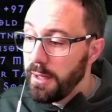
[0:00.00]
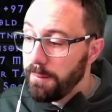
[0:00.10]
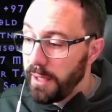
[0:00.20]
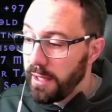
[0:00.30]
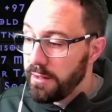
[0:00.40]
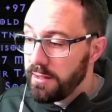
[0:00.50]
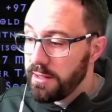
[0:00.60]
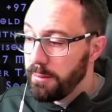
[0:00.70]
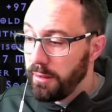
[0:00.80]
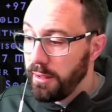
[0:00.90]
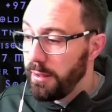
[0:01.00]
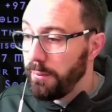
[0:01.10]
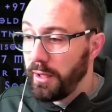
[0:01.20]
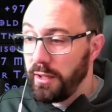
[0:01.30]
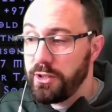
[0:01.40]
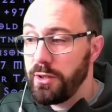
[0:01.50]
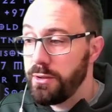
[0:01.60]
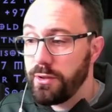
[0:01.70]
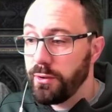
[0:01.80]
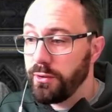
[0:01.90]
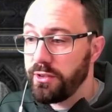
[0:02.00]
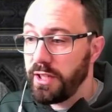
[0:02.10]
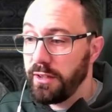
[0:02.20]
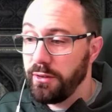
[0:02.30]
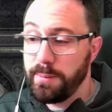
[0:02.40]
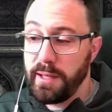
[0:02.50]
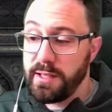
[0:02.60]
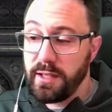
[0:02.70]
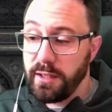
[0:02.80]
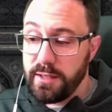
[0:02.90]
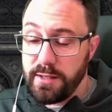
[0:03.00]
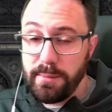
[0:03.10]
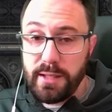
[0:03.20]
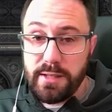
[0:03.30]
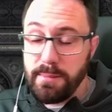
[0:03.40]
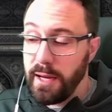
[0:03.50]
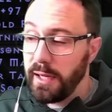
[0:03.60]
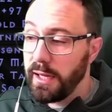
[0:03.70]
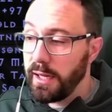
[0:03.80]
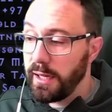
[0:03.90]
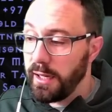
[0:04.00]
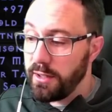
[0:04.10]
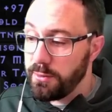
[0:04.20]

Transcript: But again, similarly, we're getting 2 to all skills basically is the main kicker here.